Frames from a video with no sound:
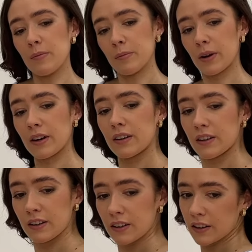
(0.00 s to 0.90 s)
But
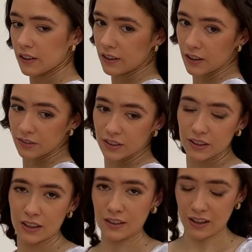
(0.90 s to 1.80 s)
I
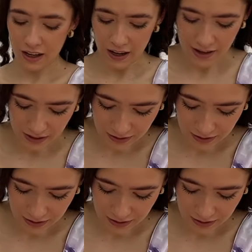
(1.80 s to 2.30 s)
think they're okay